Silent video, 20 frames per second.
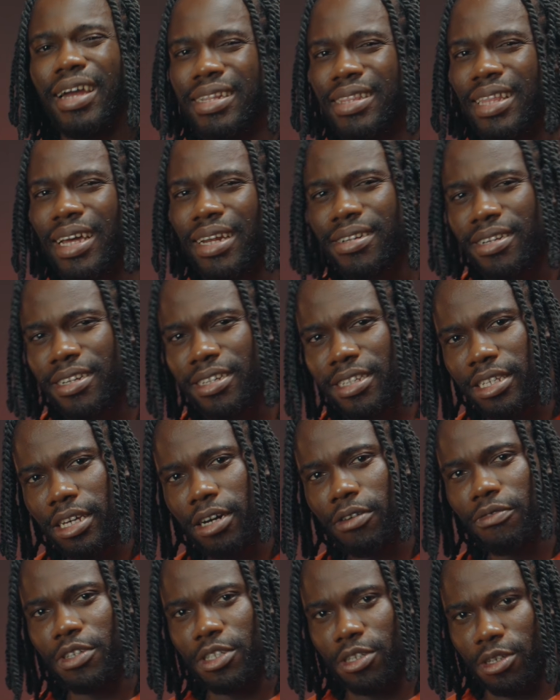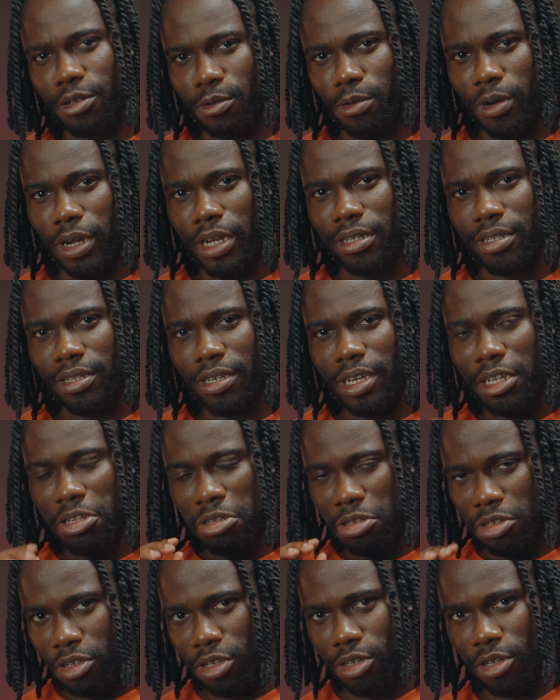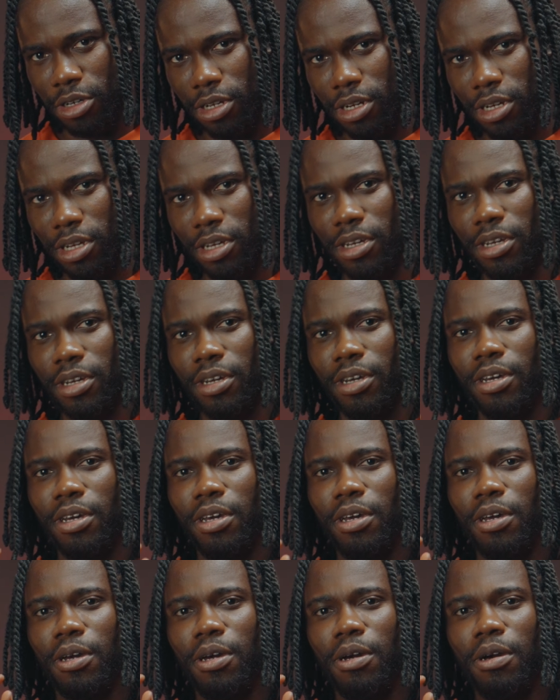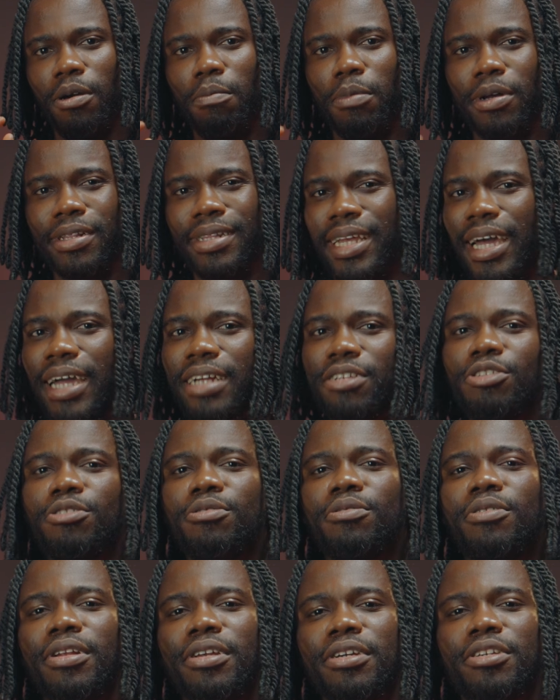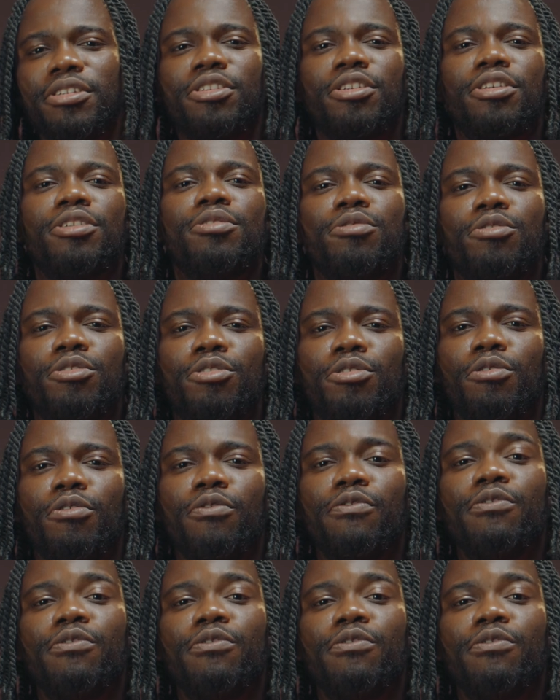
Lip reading: and that in itself is great. It's good. But that should not excuse you